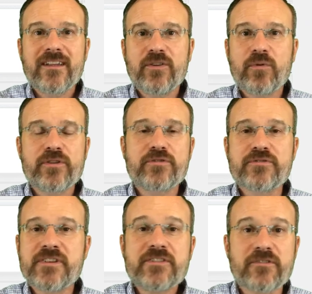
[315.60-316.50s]
wanted your
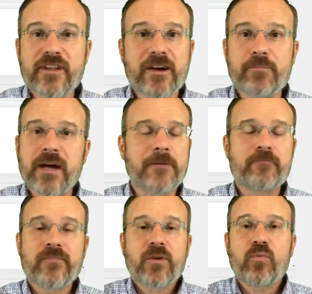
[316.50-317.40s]
sister to help out,
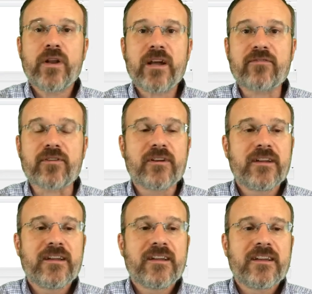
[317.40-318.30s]
whatever.
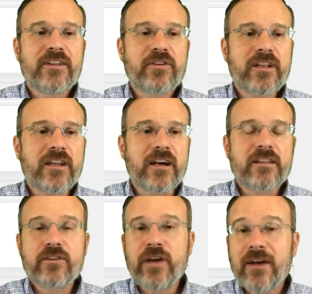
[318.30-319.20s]

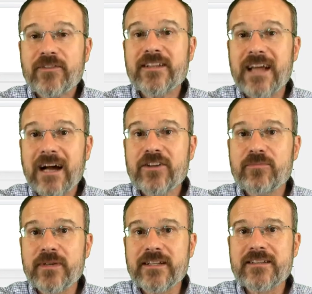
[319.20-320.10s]
You have to
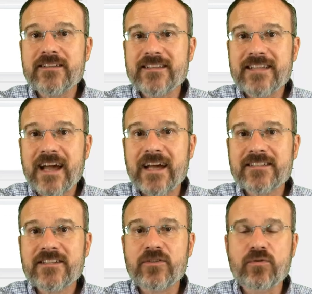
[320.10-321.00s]
document the
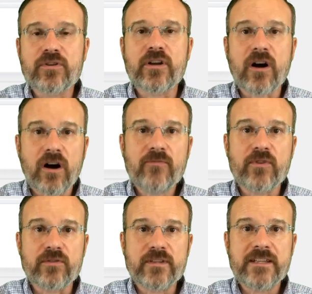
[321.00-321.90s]
task in order to
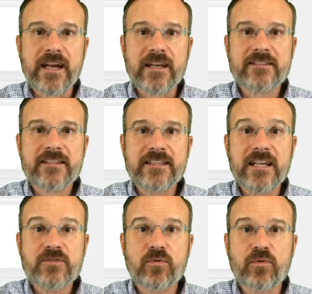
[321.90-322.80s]
offload the task. And
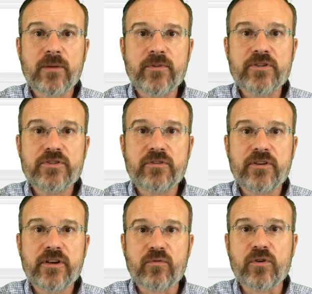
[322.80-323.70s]
that's what I'm going to show you
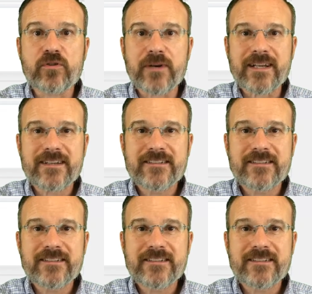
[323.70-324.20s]
here real quick.